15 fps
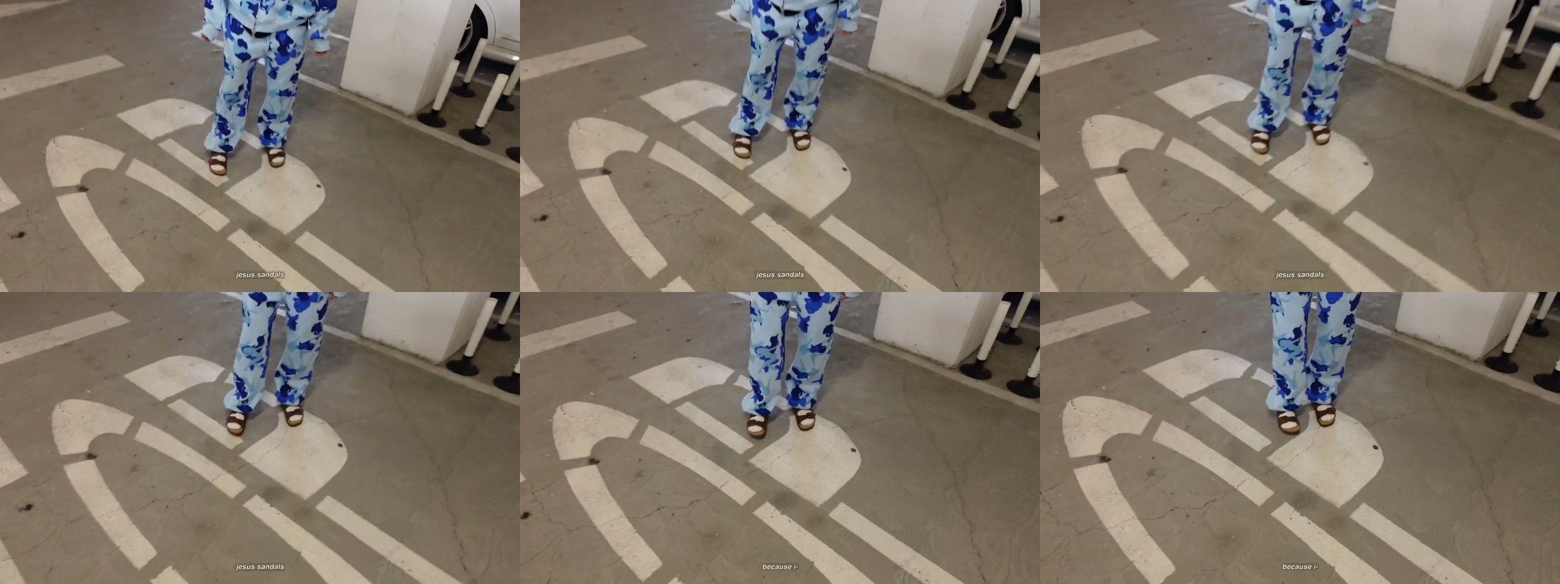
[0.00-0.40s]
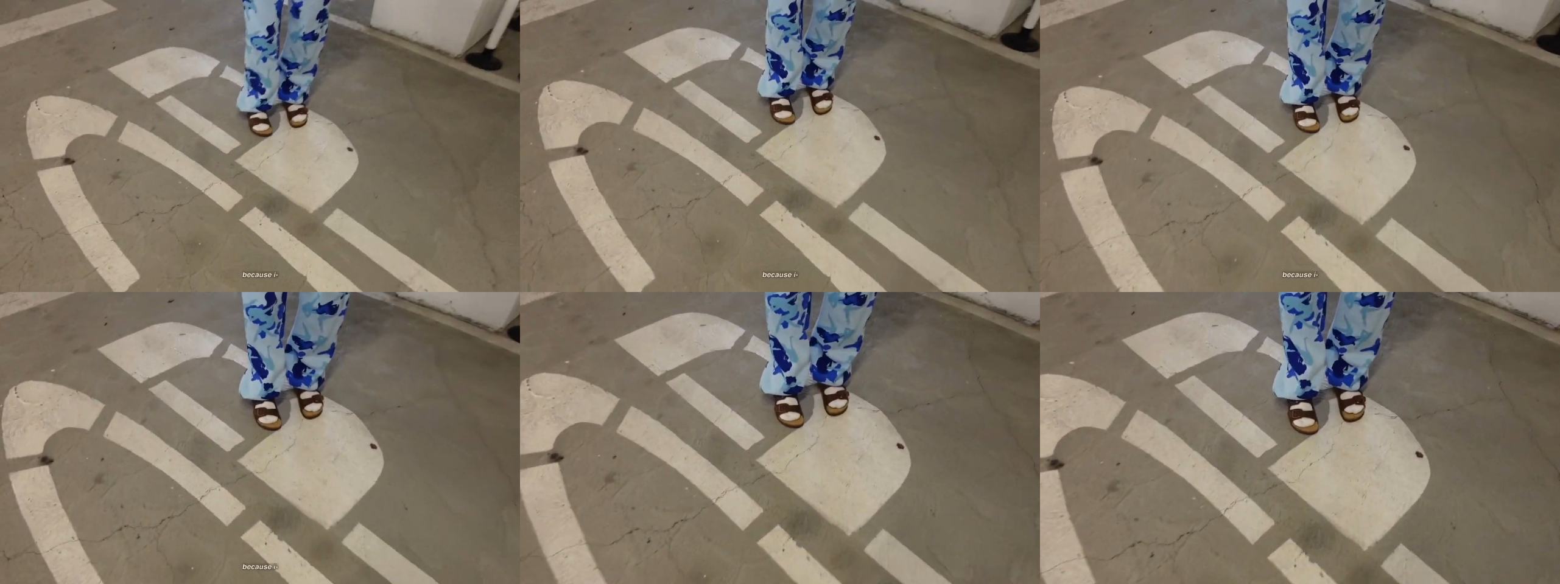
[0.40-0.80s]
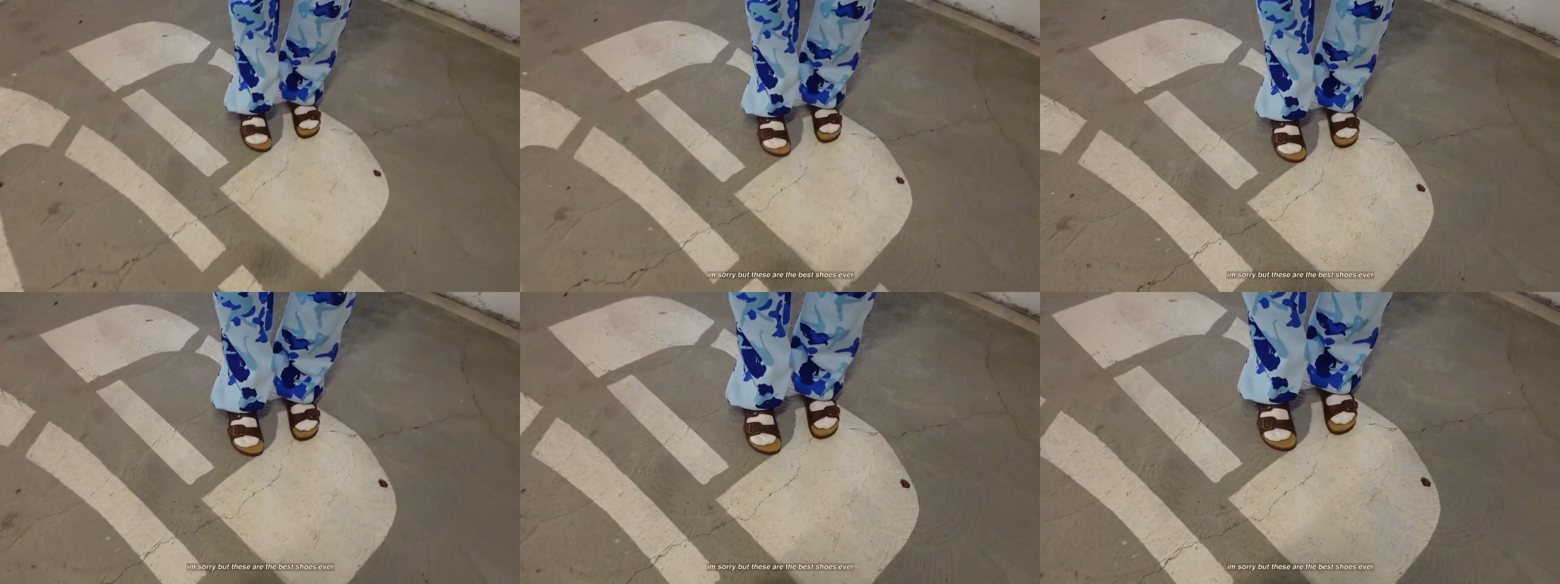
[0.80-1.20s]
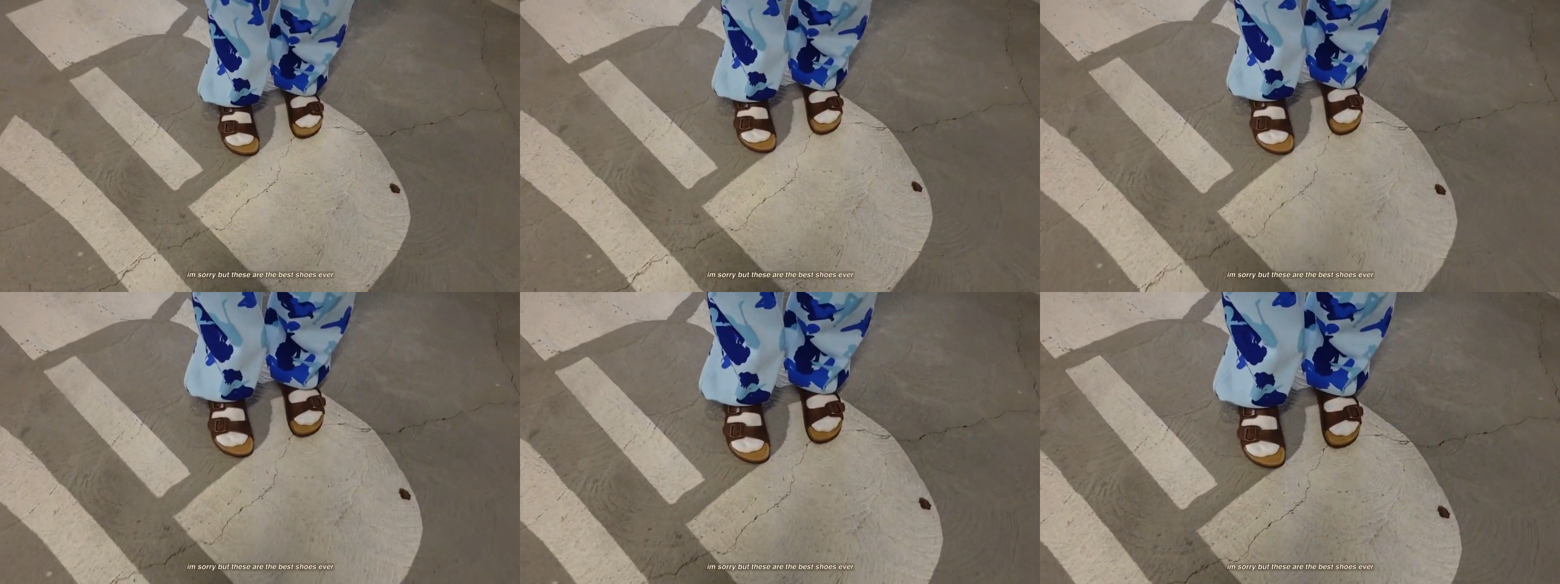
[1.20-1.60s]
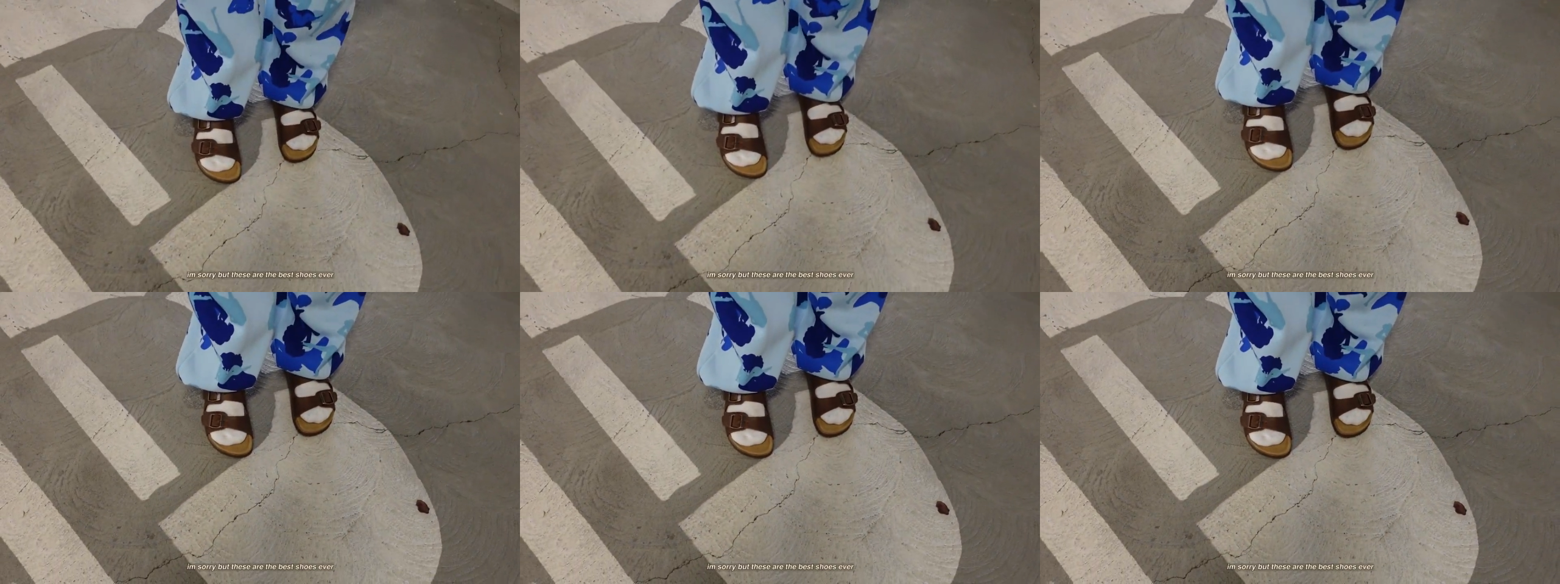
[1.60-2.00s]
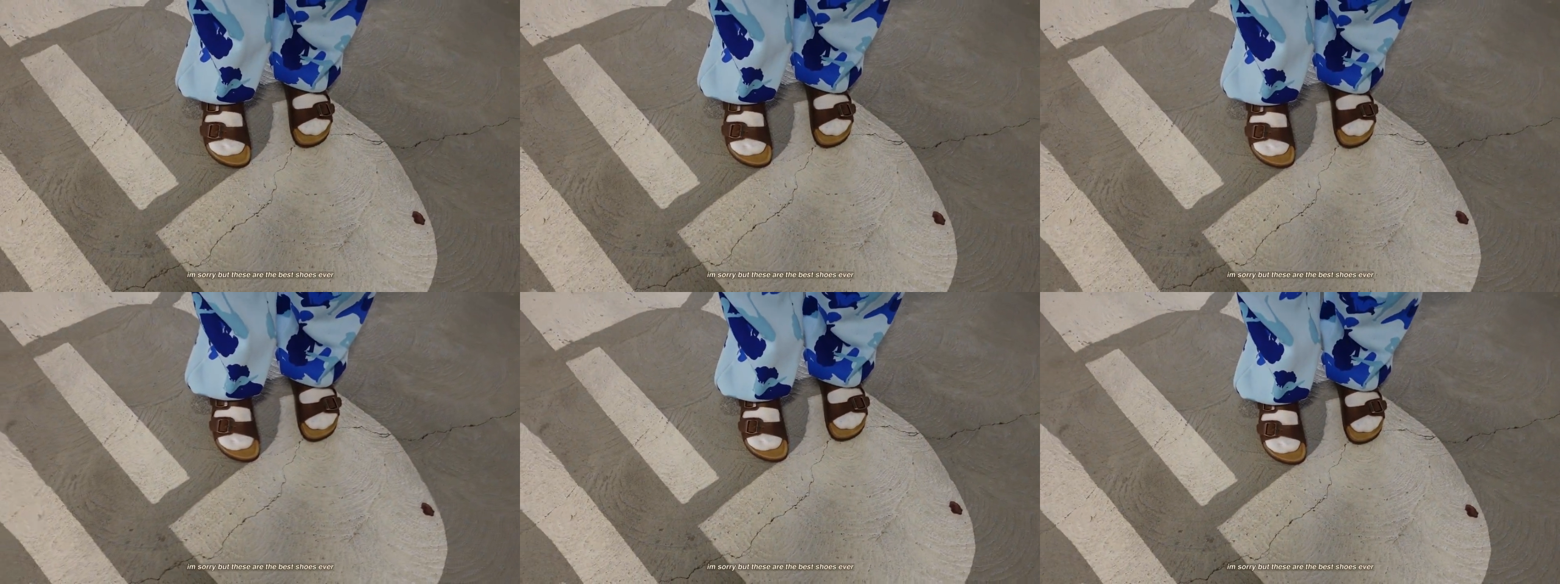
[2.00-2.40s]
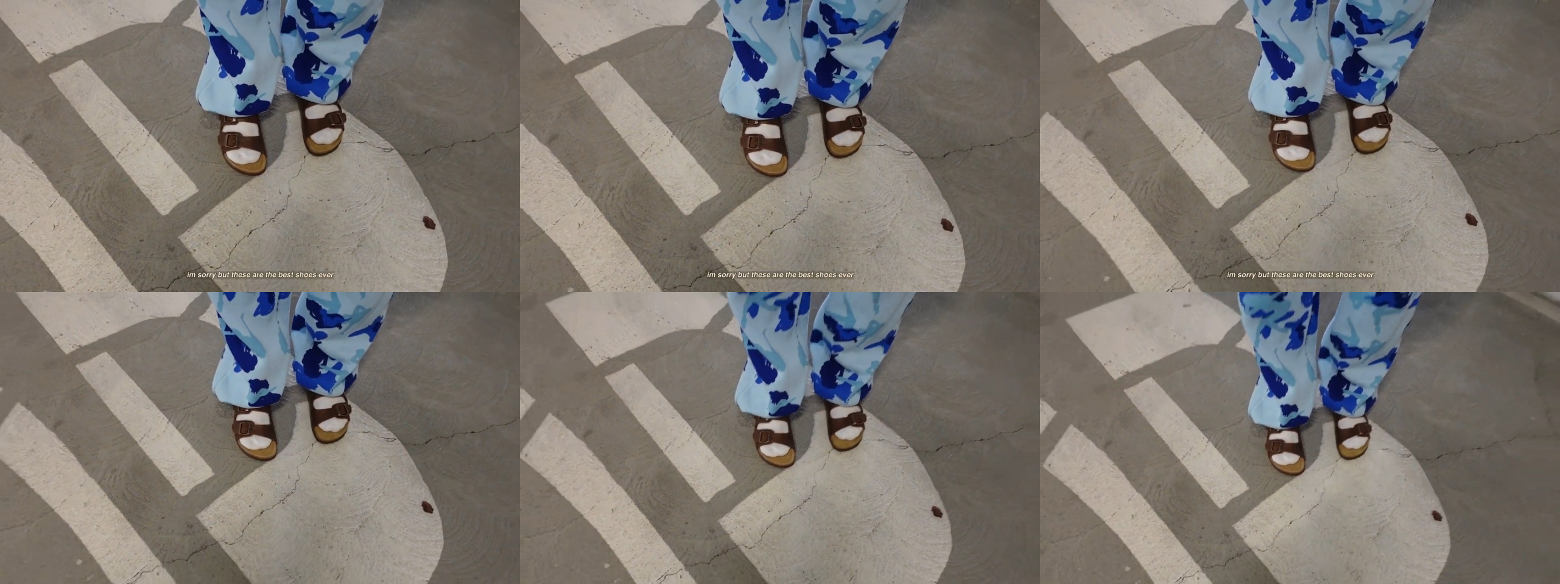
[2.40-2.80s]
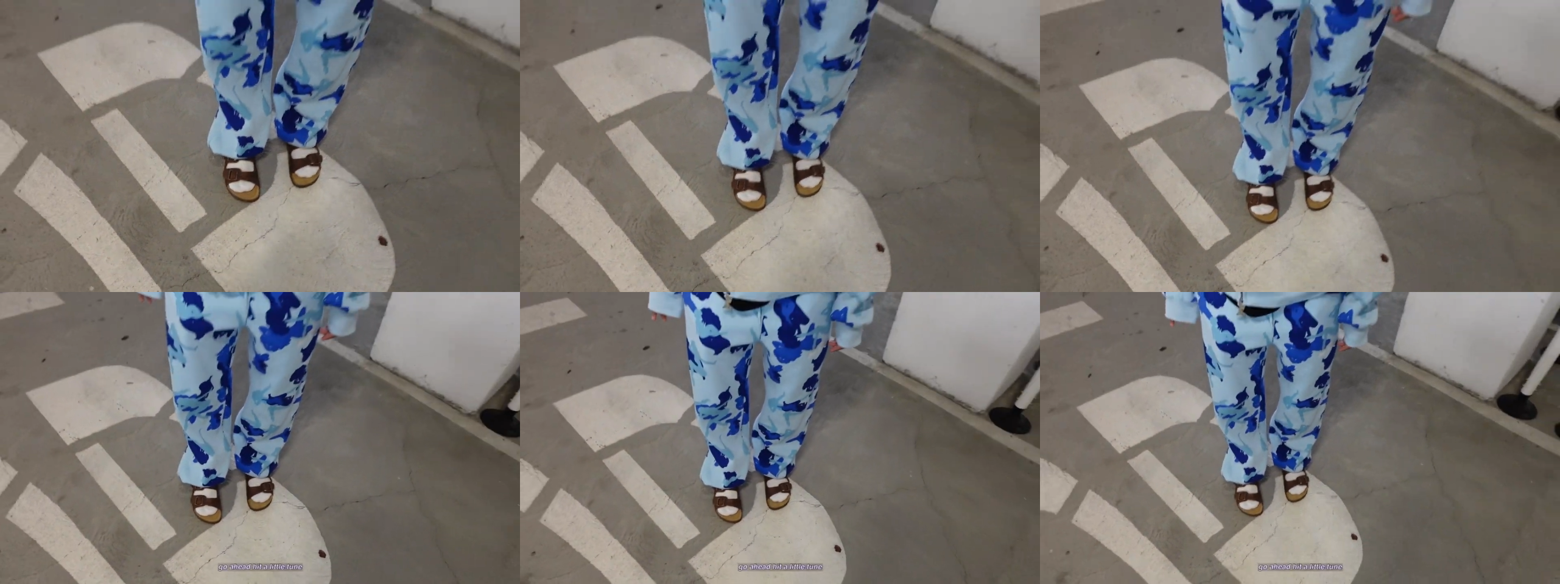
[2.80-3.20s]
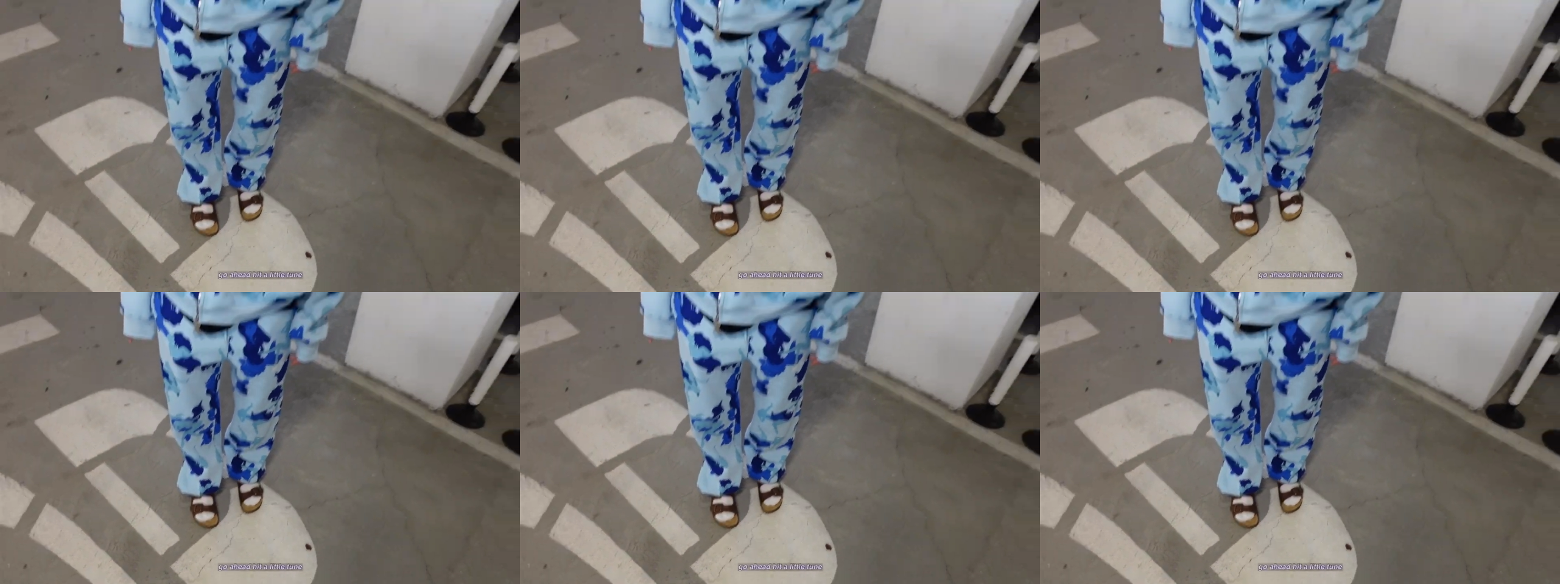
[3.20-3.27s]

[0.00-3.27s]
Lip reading: No face is visible, so there are no lips to read.